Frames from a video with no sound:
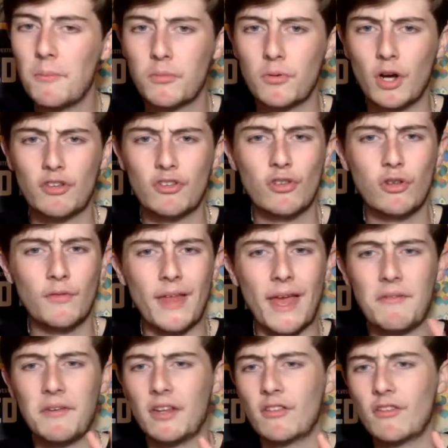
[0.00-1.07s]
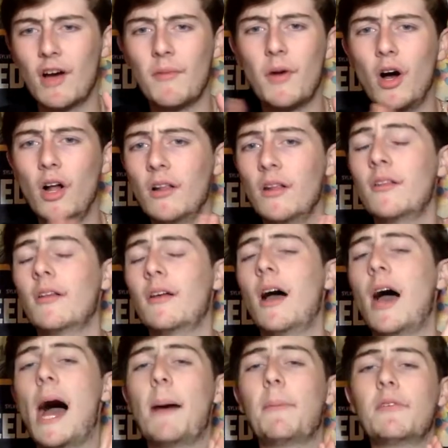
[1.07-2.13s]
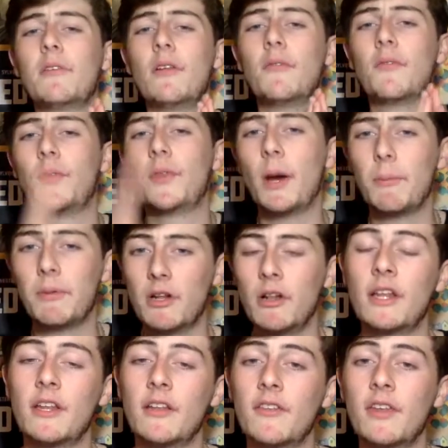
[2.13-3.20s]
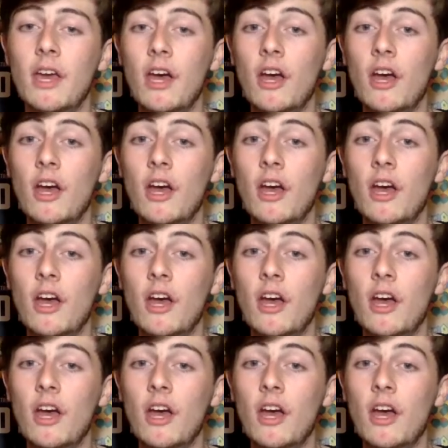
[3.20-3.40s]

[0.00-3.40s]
But I just loved everything. Tom Holland, absolutely phenomenal in this.